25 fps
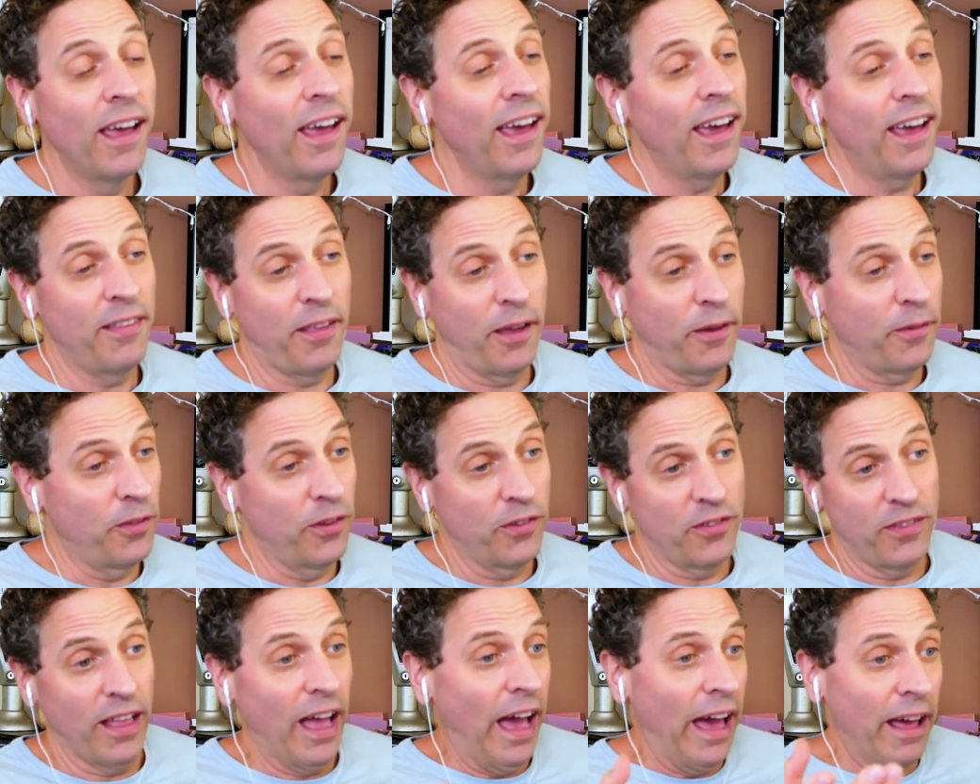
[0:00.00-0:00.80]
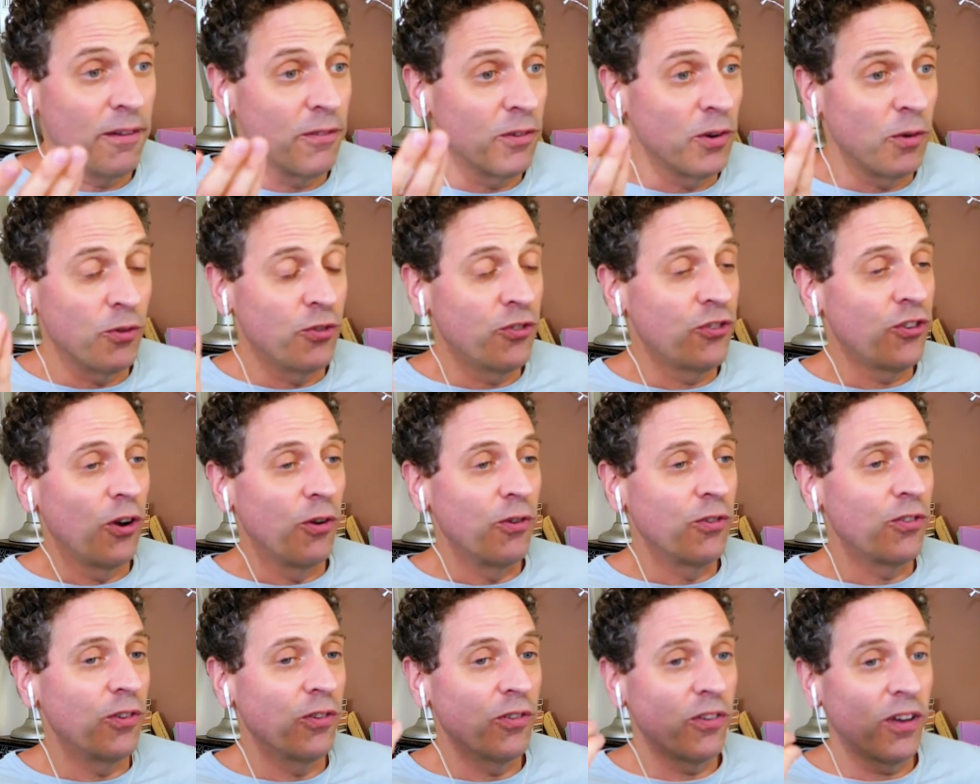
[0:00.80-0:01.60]
And like, listen, I don't know what show
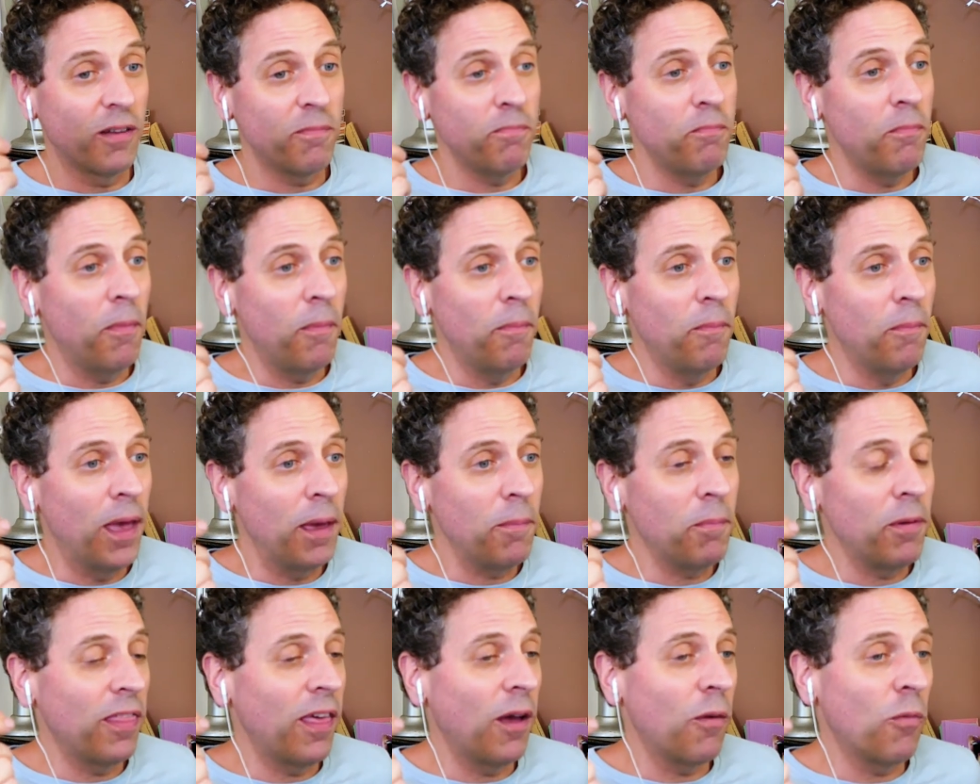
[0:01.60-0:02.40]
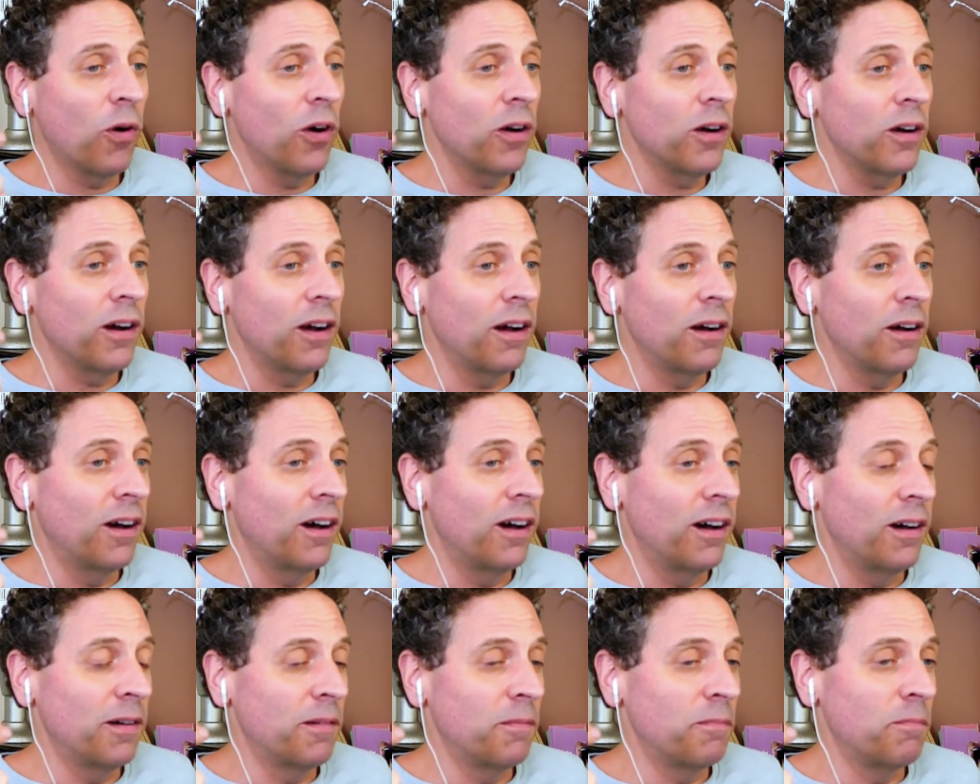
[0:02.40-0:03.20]
she was on. Maybe they
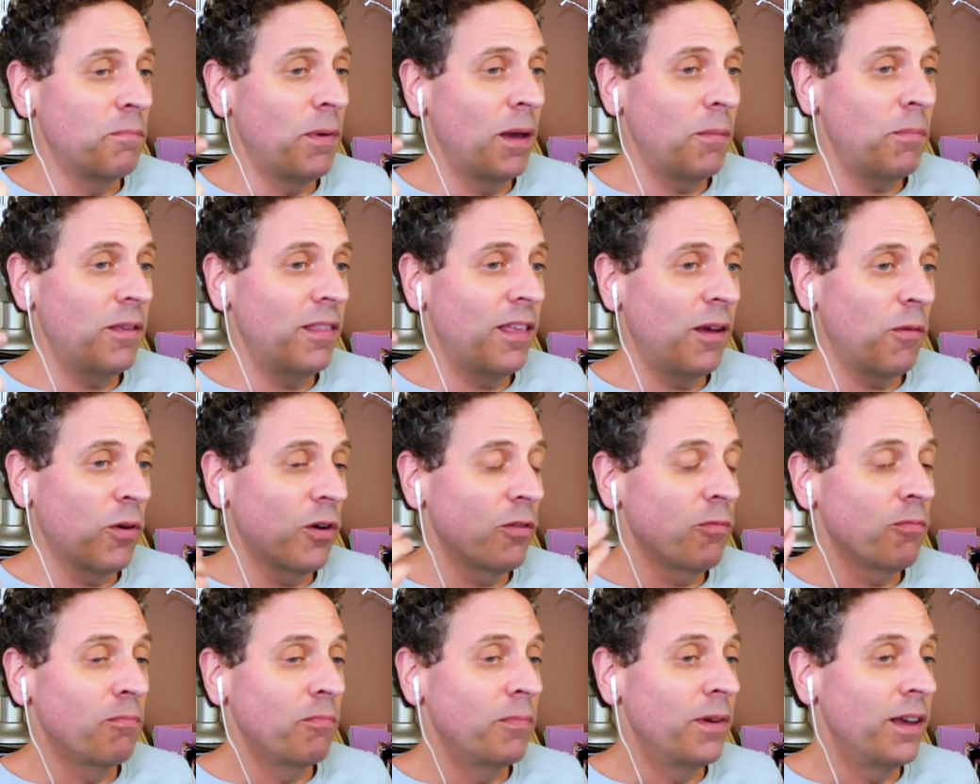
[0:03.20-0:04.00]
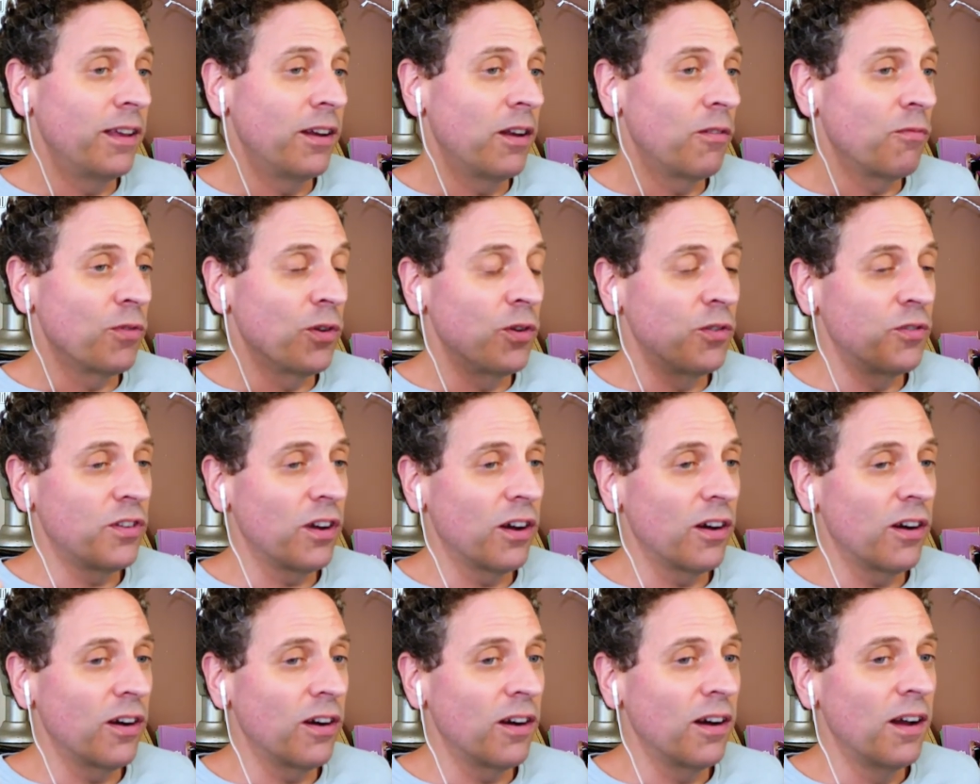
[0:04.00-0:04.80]
were mean and rude to
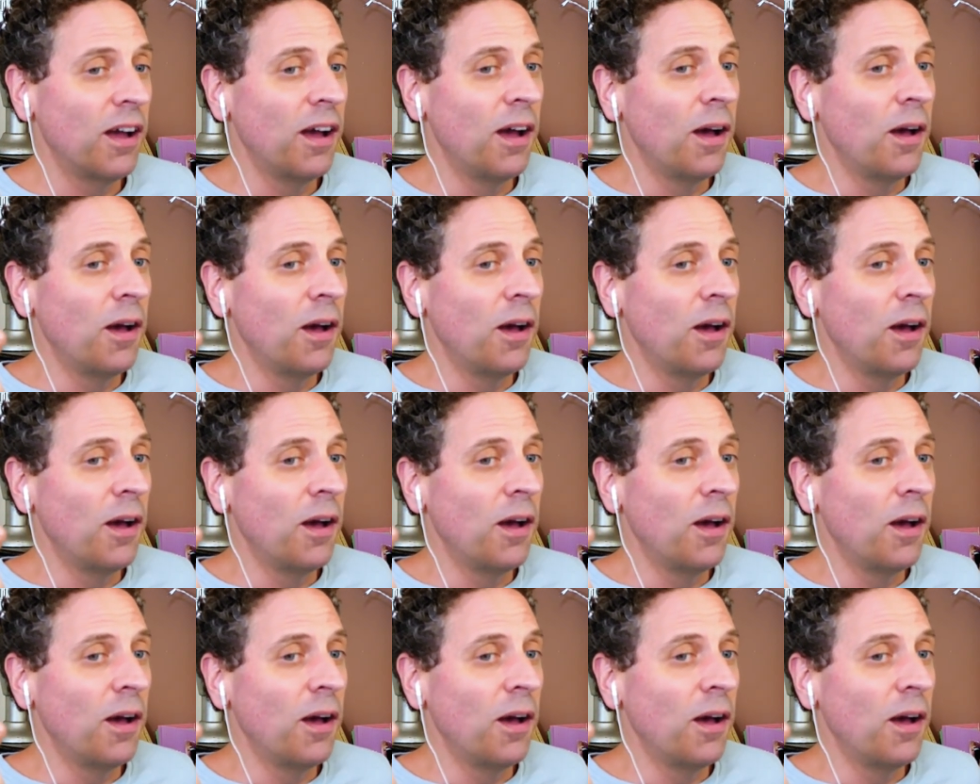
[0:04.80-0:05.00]
her.